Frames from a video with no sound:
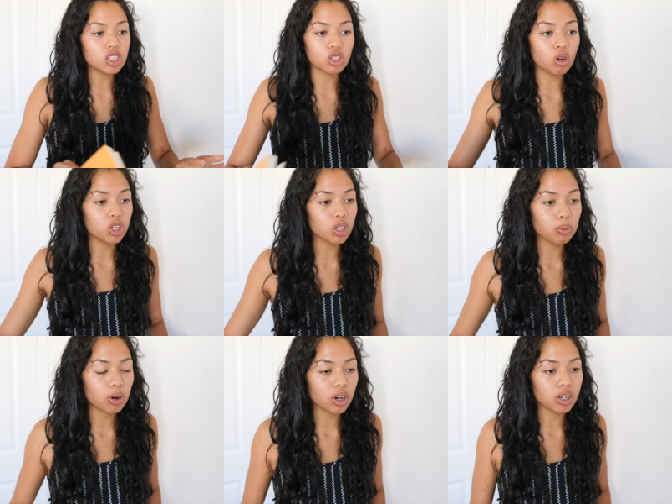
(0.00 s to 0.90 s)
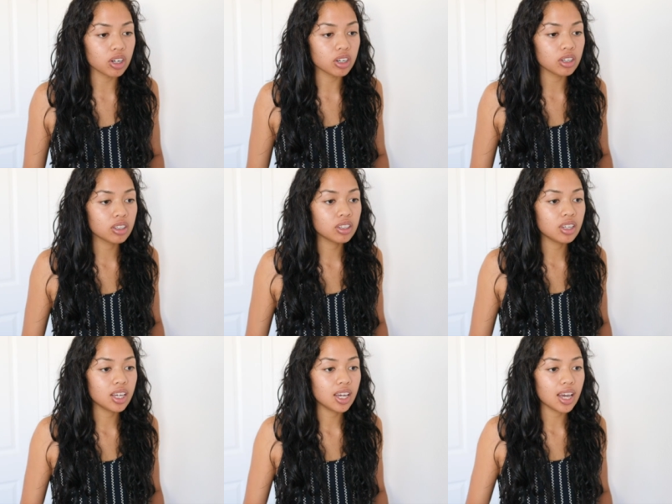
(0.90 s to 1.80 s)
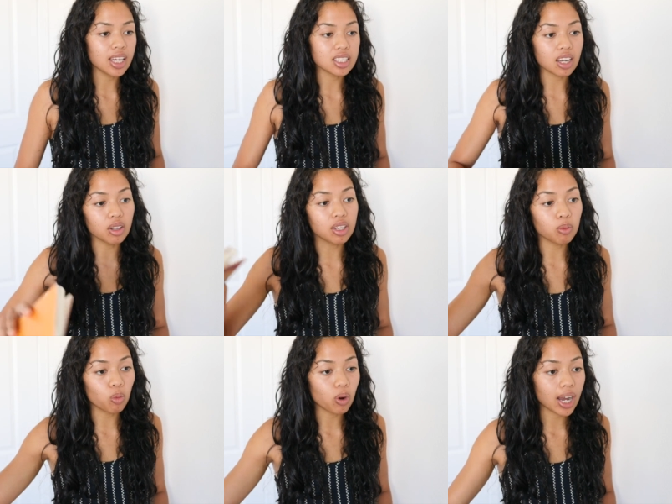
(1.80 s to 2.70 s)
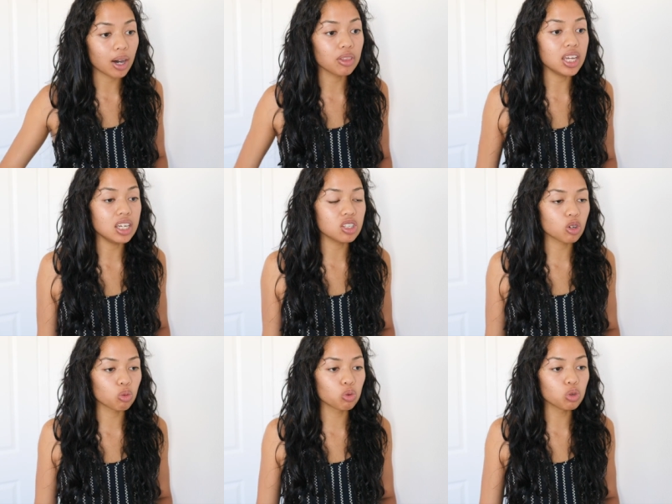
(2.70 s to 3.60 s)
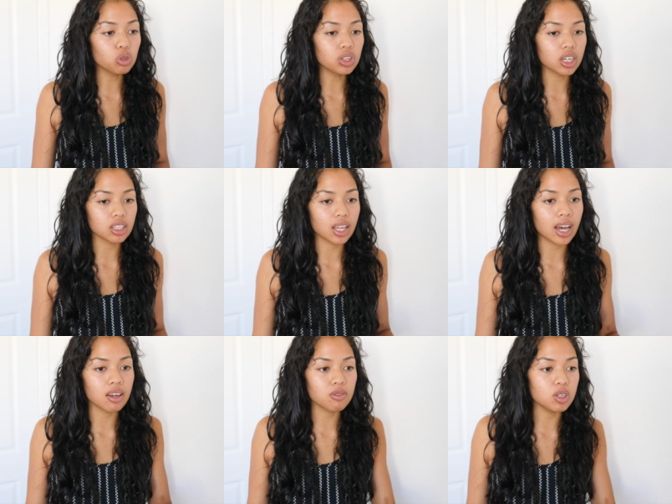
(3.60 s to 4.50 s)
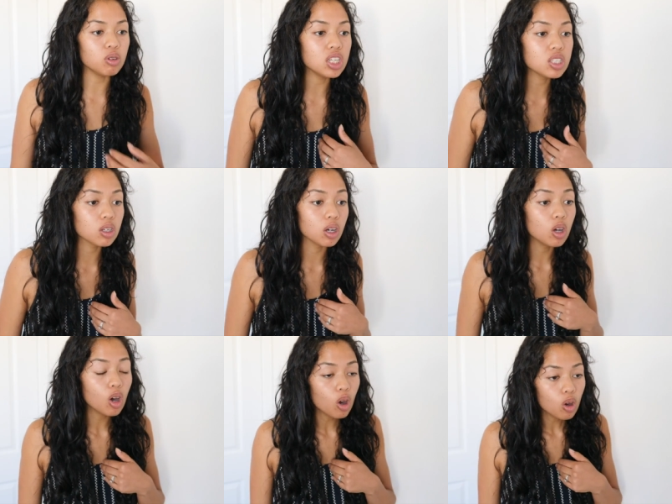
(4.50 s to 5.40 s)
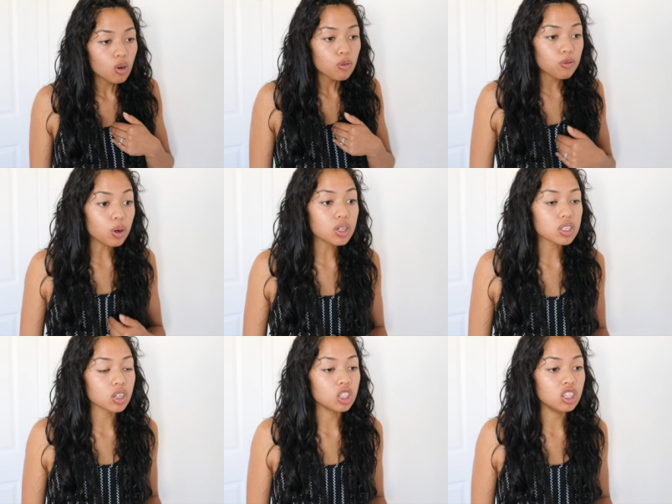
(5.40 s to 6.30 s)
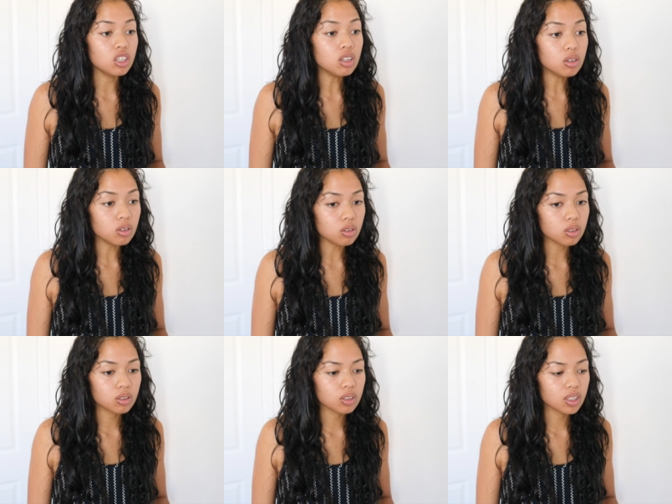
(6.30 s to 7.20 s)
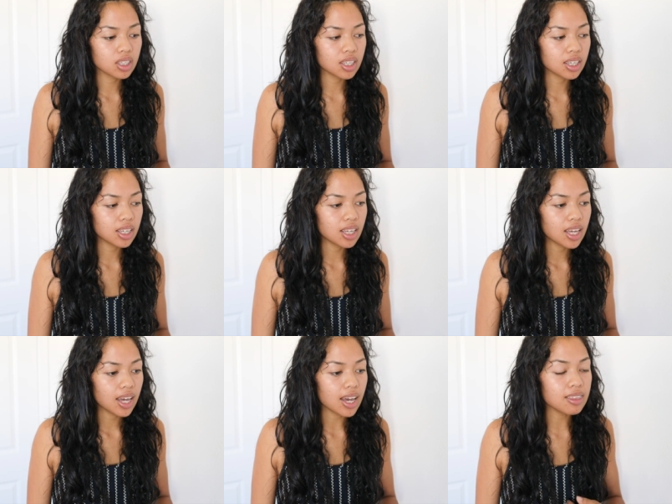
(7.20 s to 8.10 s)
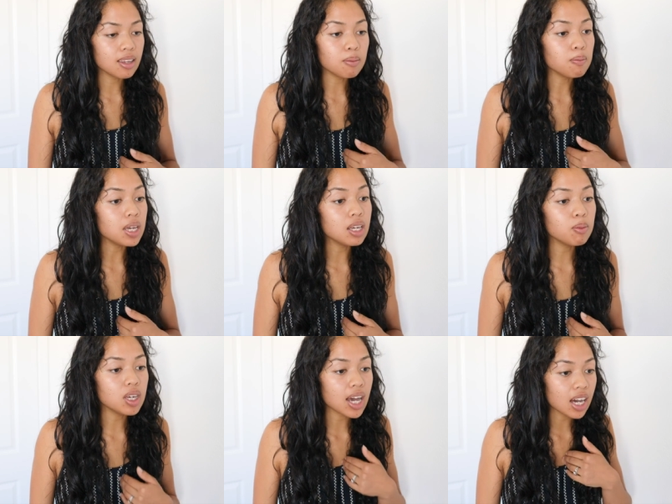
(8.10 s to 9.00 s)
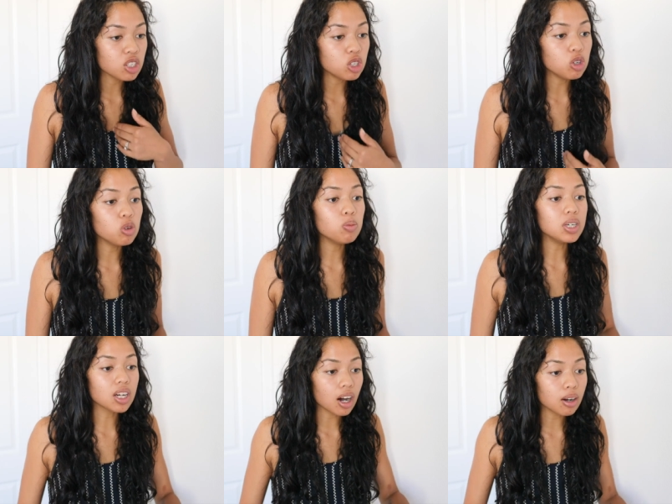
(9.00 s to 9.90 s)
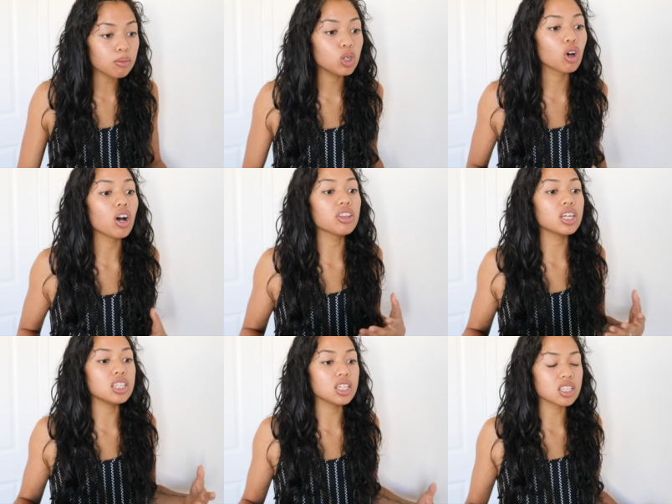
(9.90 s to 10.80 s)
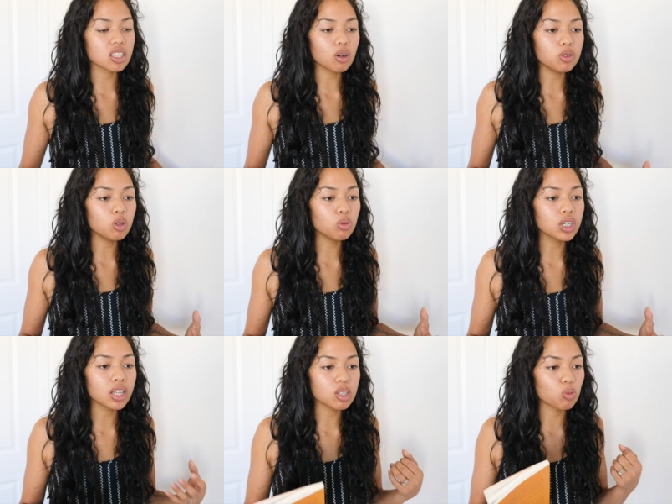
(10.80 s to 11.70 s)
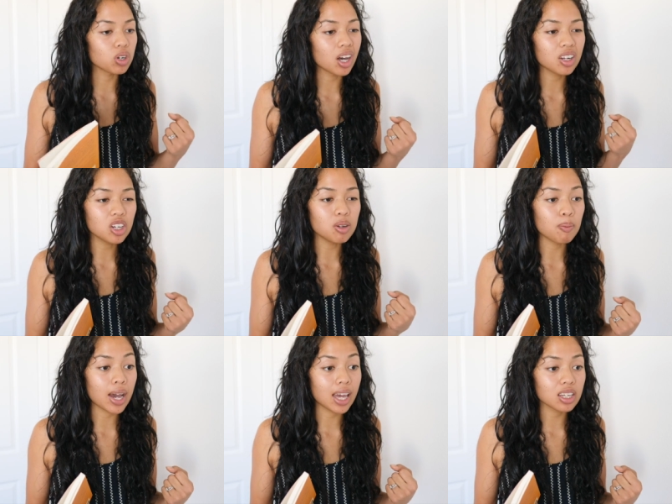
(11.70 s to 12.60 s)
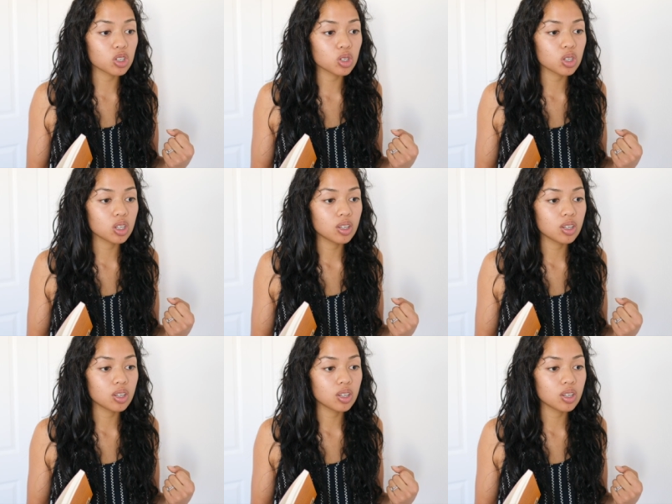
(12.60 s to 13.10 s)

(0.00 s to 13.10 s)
to go to your partner and tell them how they need to rule their life. You need to focus on you. And then maybe as you become your authentic self, you realize we're not a good match.